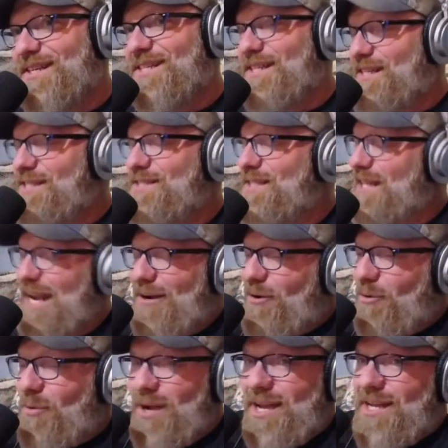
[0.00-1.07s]
He said, I don't know
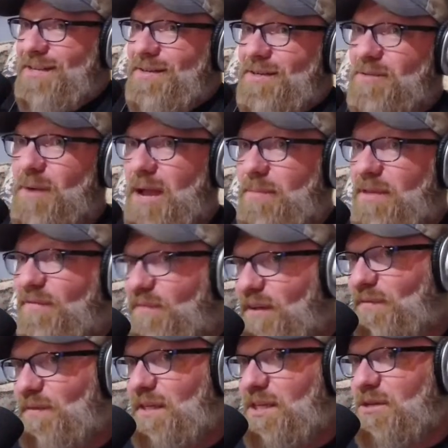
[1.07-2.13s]
when. You might be
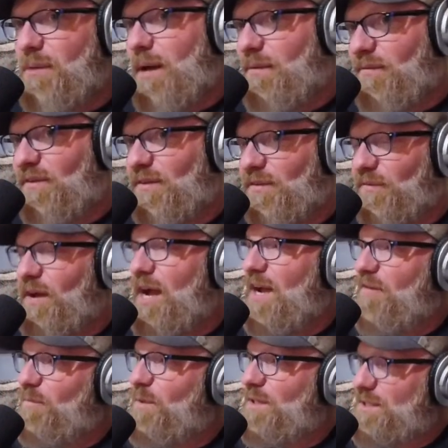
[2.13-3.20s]
50, you might be
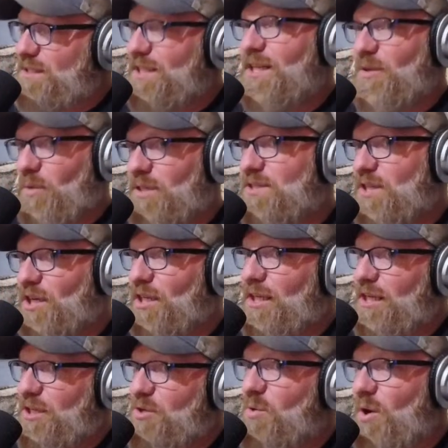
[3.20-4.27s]
55, but he said it's going to
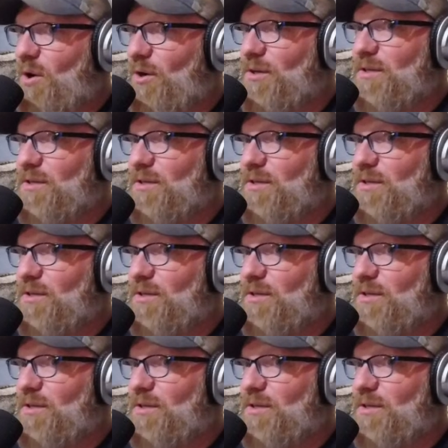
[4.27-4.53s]
hit you hard.